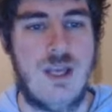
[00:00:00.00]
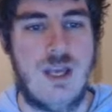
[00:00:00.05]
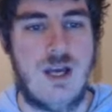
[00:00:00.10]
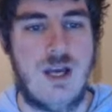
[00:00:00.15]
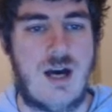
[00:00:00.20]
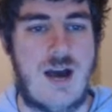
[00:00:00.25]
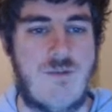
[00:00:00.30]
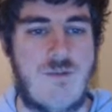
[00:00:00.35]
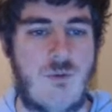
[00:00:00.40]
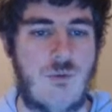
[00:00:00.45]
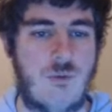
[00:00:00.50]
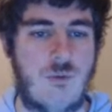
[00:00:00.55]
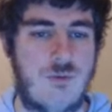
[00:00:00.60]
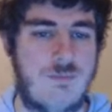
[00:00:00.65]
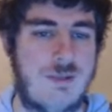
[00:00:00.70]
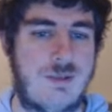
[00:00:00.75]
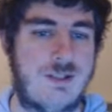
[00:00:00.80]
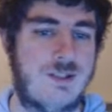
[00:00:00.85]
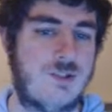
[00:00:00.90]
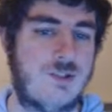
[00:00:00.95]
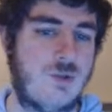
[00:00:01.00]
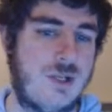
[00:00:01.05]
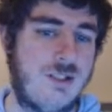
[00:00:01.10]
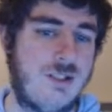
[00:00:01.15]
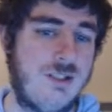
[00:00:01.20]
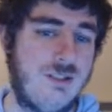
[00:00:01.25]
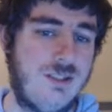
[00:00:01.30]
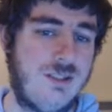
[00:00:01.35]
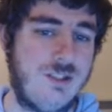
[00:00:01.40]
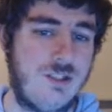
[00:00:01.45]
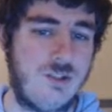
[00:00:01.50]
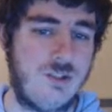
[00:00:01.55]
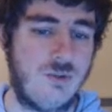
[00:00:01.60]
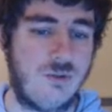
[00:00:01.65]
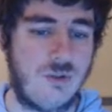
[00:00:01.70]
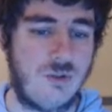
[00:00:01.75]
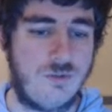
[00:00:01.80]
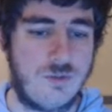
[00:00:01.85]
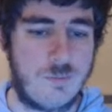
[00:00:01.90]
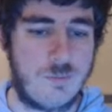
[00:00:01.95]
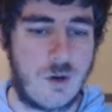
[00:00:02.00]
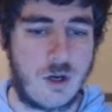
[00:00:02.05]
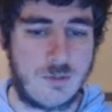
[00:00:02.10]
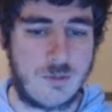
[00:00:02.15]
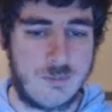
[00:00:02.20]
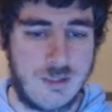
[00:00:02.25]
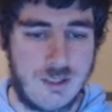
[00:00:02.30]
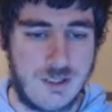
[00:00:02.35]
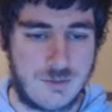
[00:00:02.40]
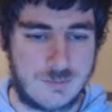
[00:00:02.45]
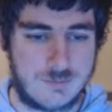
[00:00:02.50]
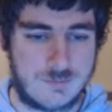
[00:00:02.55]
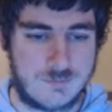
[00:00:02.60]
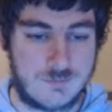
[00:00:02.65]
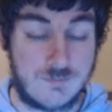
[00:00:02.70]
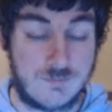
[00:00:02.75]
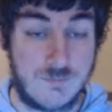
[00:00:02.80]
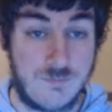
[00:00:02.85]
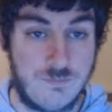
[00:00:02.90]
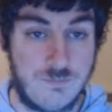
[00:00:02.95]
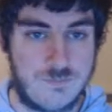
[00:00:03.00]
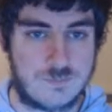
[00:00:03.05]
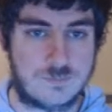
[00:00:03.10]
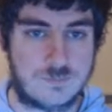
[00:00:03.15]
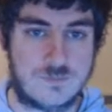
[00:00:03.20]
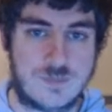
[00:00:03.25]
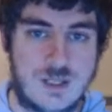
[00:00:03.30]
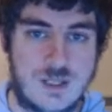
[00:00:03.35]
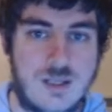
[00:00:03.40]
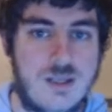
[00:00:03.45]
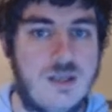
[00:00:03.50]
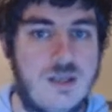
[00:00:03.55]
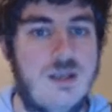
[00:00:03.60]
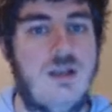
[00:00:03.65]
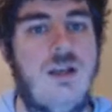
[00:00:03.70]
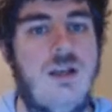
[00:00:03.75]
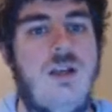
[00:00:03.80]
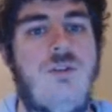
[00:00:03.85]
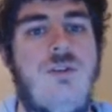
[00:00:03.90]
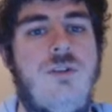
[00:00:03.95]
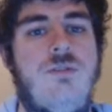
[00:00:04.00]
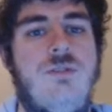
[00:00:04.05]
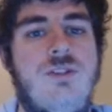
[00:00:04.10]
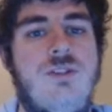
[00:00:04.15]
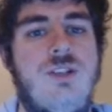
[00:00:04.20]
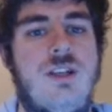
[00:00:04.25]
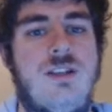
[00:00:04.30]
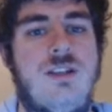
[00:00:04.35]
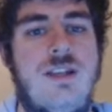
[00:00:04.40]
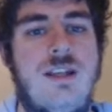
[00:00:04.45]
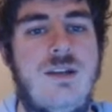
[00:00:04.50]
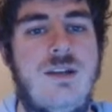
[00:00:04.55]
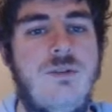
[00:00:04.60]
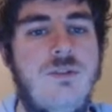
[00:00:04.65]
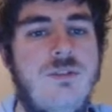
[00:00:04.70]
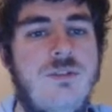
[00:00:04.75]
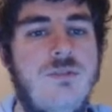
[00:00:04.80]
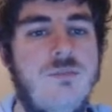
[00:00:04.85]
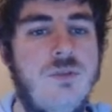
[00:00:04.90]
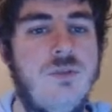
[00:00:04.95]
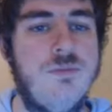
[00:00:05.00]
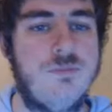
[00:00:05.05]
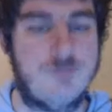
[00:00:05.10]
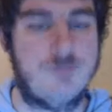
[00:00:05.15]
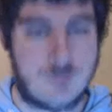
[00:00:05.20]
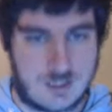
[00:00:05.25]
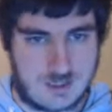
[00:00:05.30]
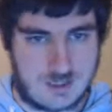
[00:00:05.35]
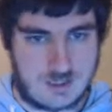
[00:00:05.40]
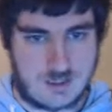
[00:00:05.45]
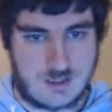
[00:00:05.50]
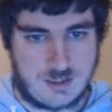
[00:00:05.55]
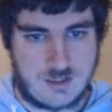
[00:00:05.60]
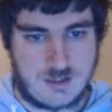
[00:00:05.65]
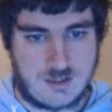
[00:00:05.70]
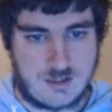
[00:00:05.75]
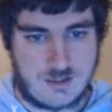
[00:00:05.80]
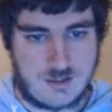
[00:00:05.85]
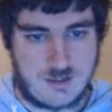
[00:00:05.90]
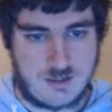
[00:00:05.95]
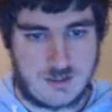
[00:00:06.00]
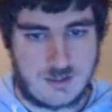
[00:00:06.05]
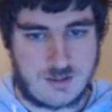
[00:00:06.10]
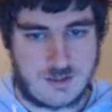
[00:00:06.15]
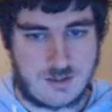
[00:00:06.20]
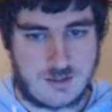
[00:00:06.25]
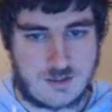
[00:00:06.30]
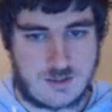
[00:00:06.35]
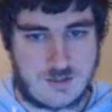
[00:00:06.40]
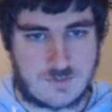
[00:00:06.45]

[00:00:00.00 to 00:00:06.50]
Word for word: I've also embedded a trailer that shows off the park below. Hmm. I'll definitely check that out at some point. Anyway.